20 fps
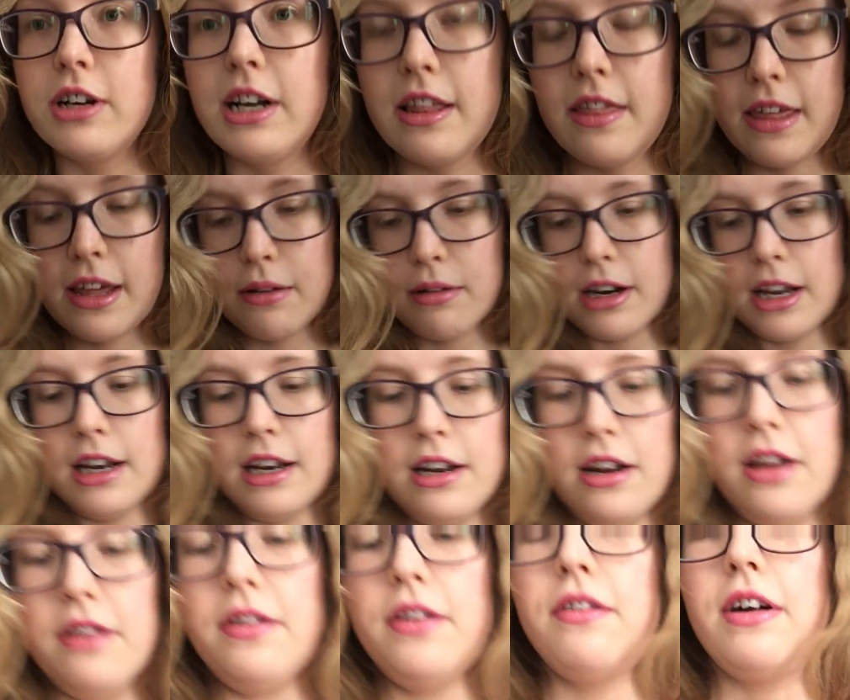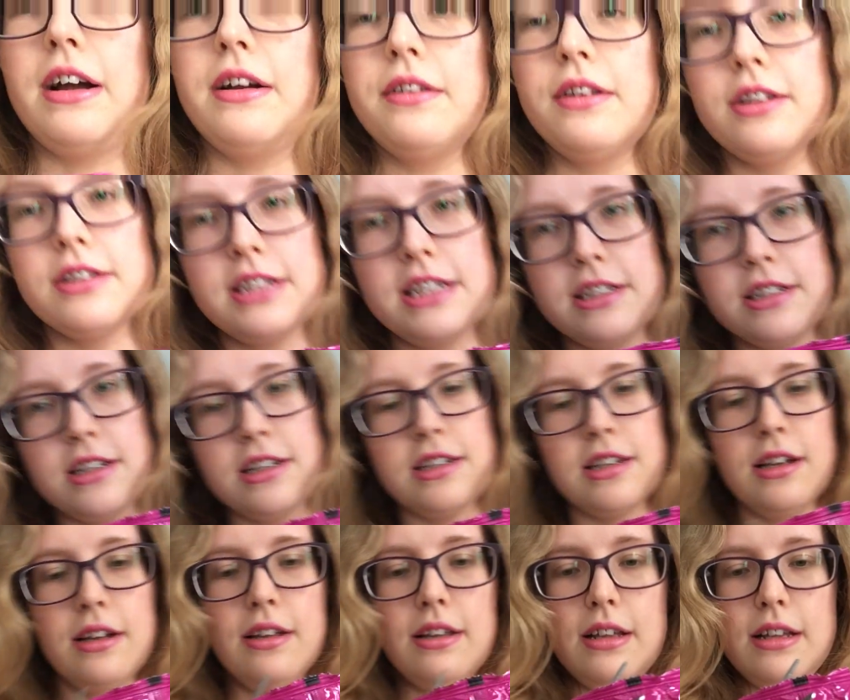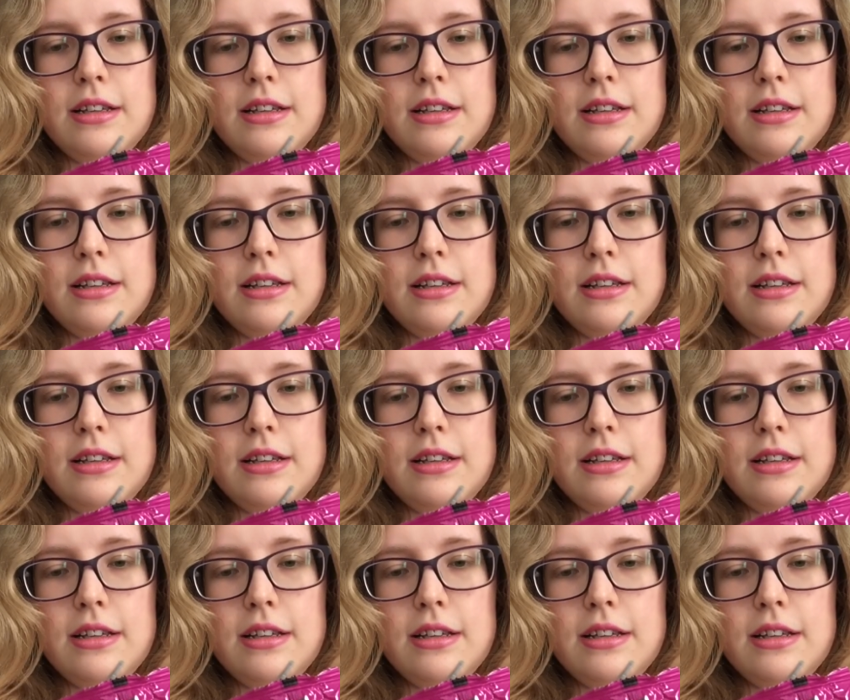or anything when I leant over. Right, got scissors.